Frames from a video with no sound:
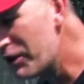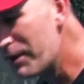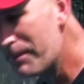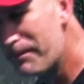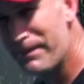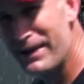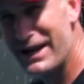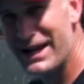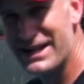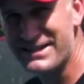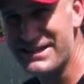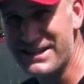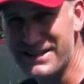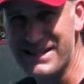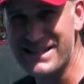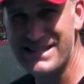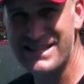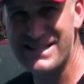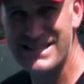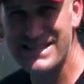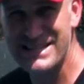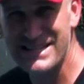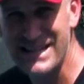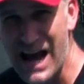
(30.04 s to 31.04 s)
depends on the
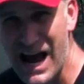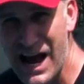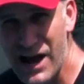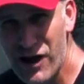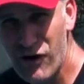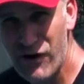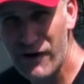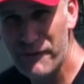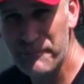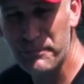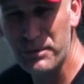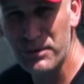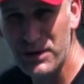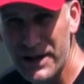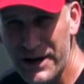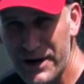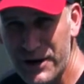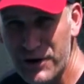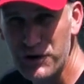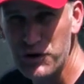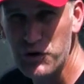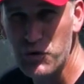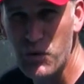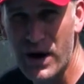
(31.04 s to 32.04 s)
style of
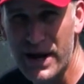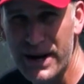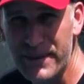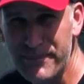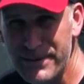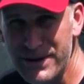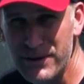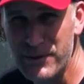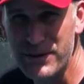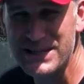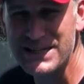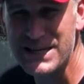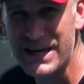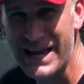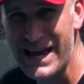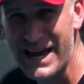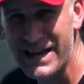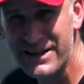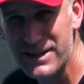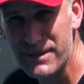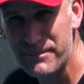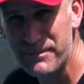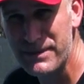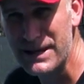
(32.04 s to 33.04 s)
player you want to be, what's going to
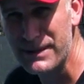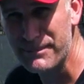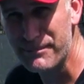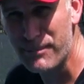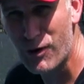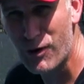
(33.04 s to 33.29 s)
end up being